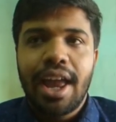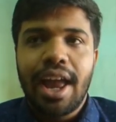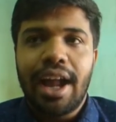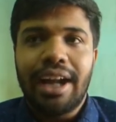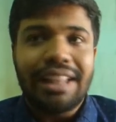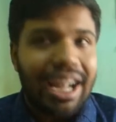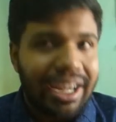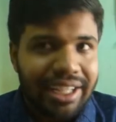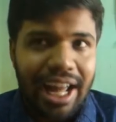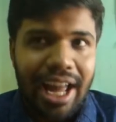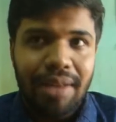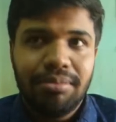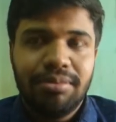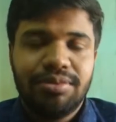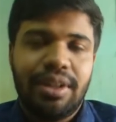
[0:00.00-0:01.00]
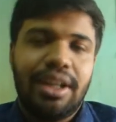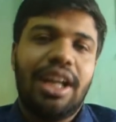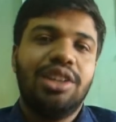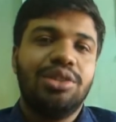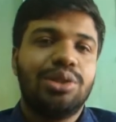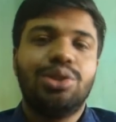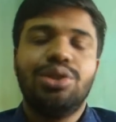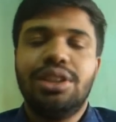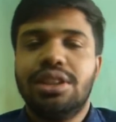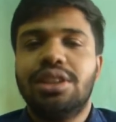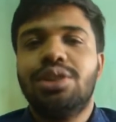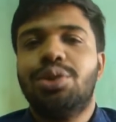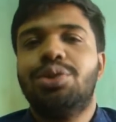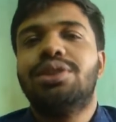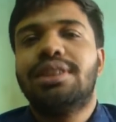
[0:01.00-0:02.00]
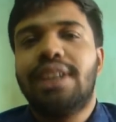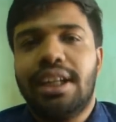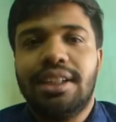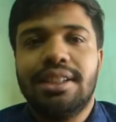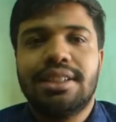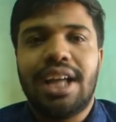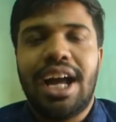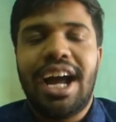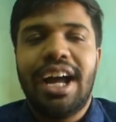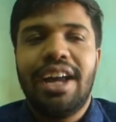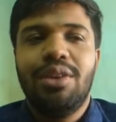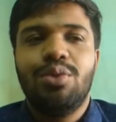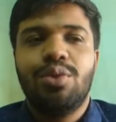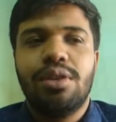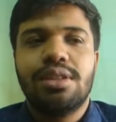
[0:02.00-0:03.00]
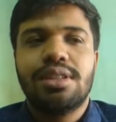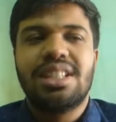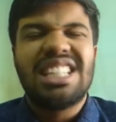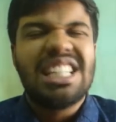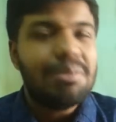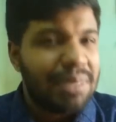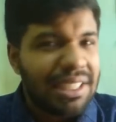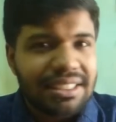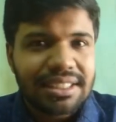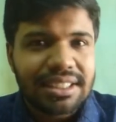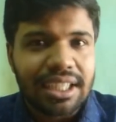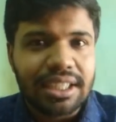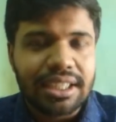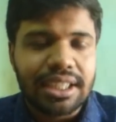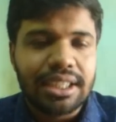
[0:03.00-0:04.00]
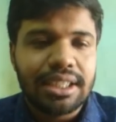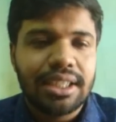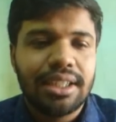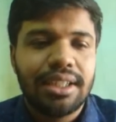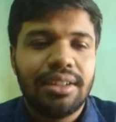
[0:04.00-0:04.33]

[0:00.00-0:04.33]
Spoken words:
At that time, when I used to hear those things, I was deeply insulted,